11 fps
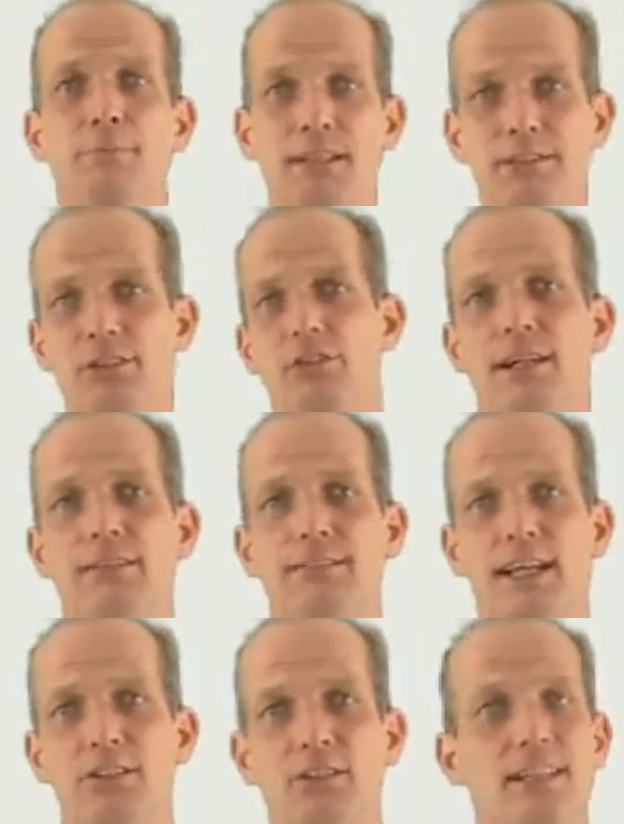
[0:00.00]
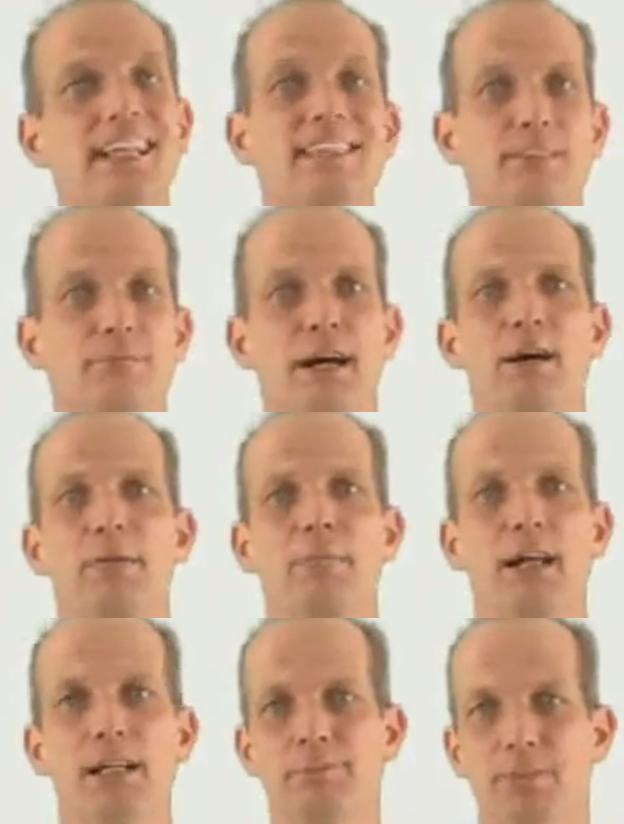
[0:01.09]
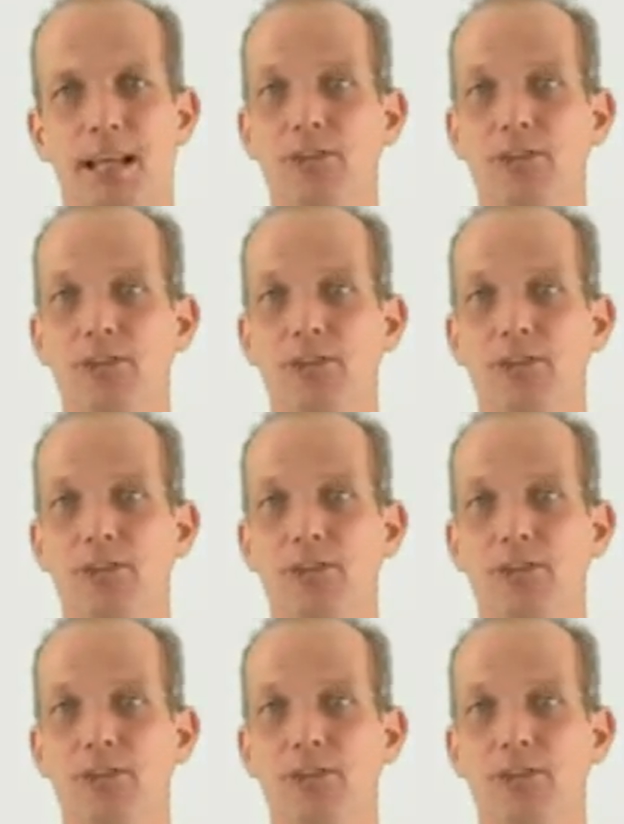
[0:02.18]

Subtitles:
business transaction. It's about money.